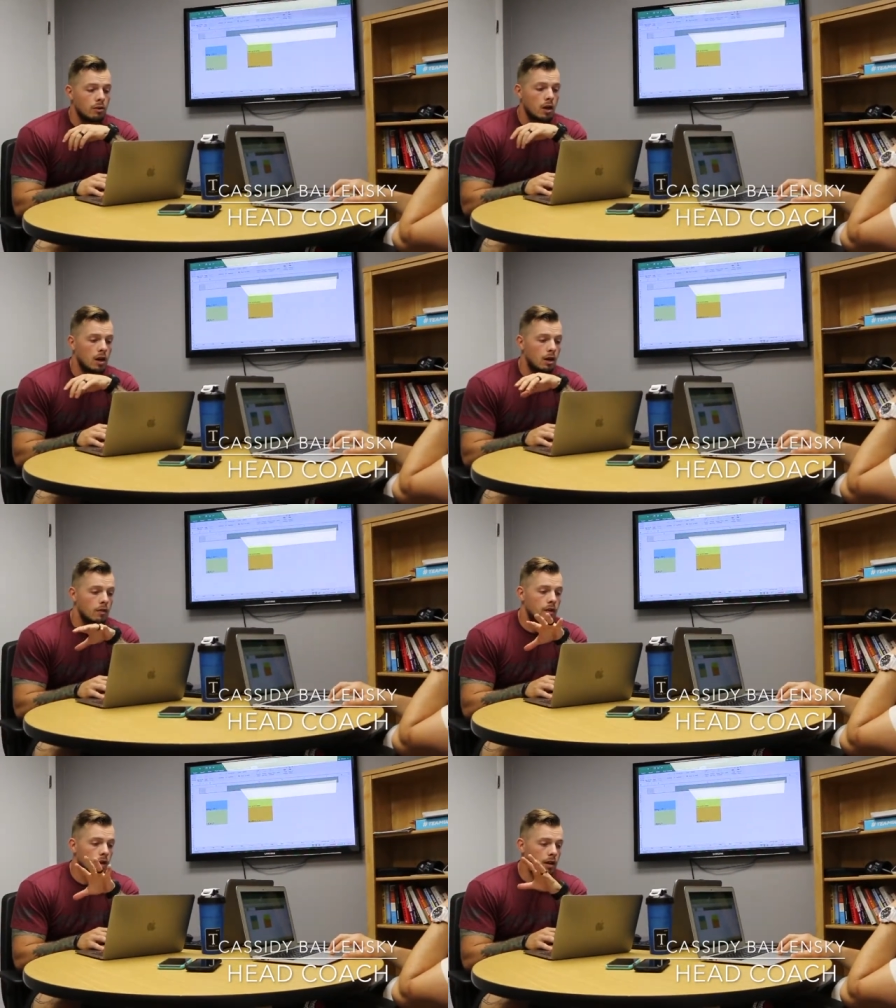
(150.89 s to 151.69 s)

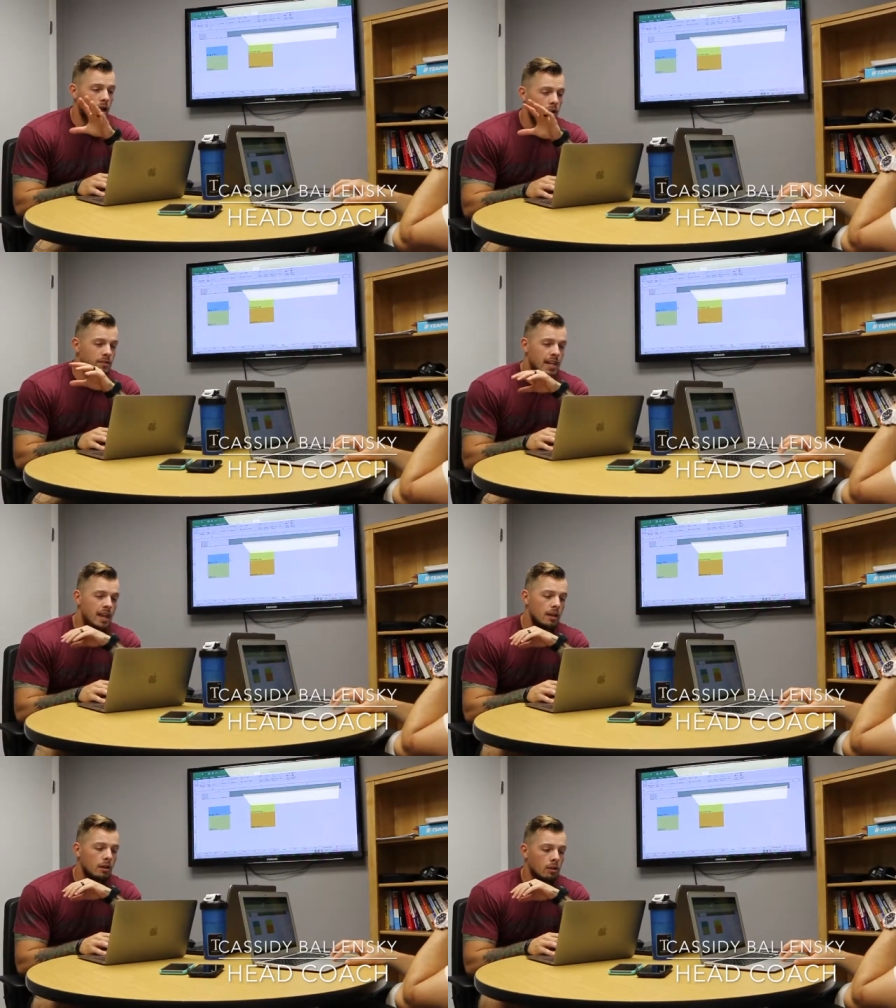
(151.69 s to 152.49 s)
The kind of
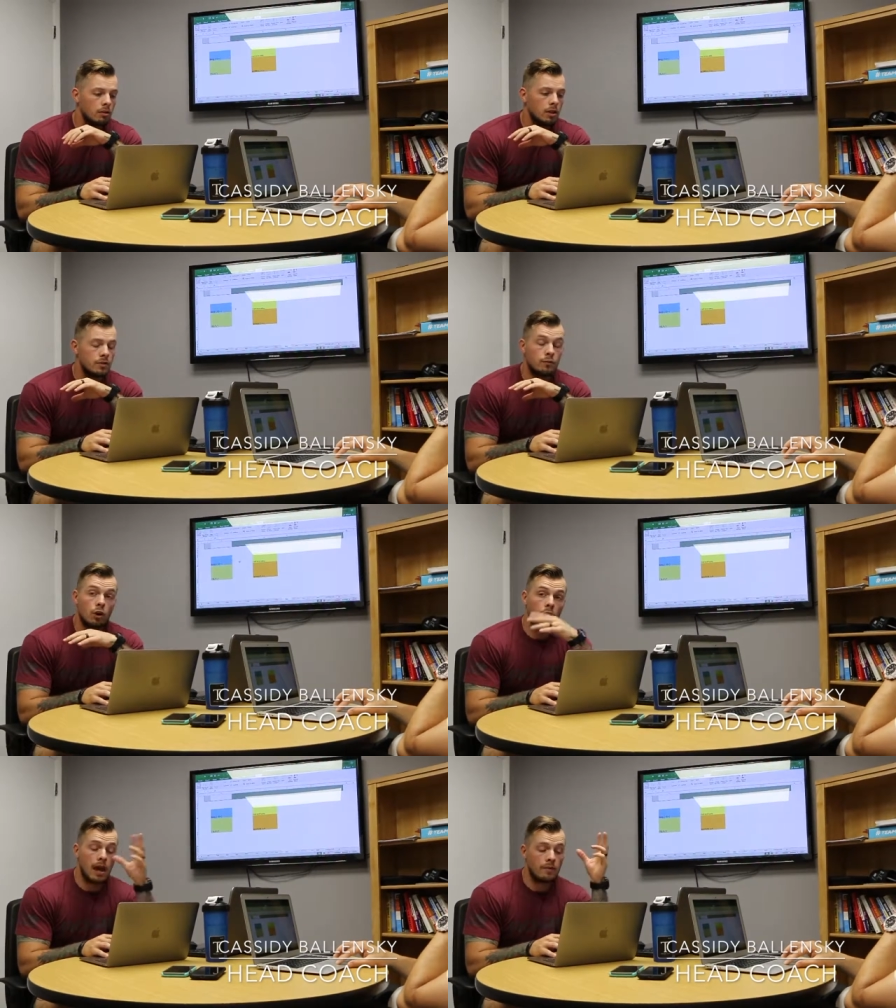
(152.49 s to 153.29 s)
tan color is for
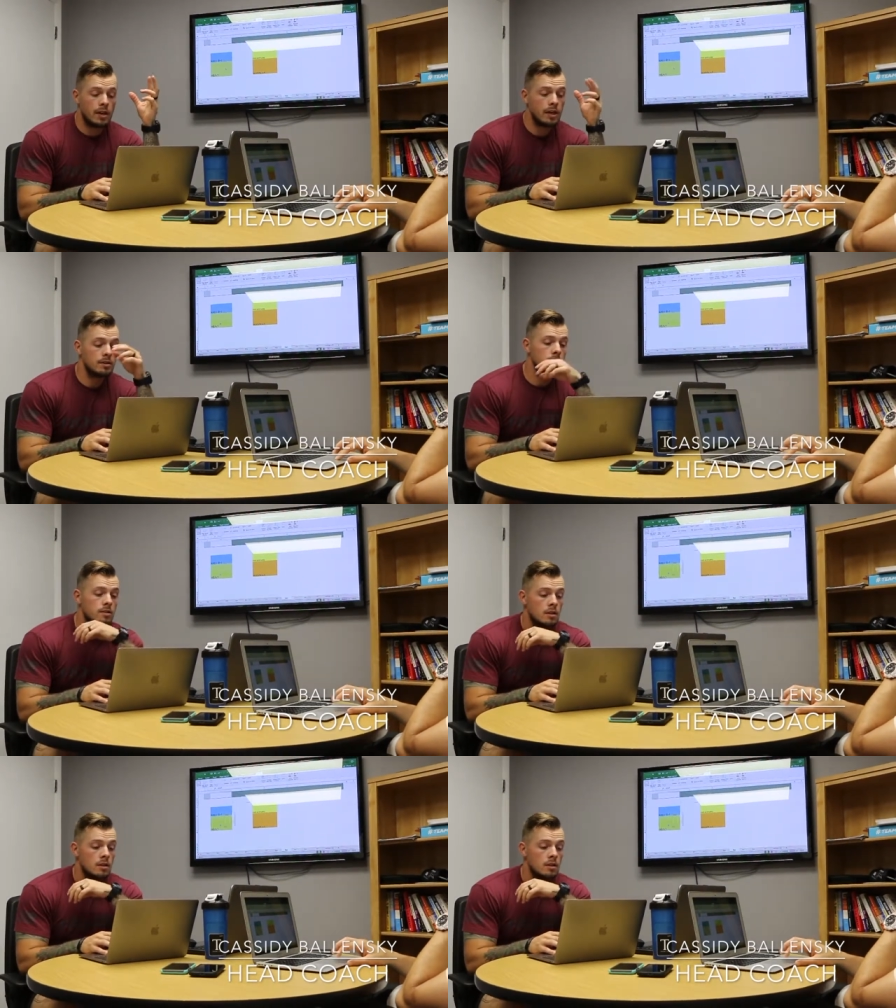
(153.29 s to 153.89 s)
our heavy days.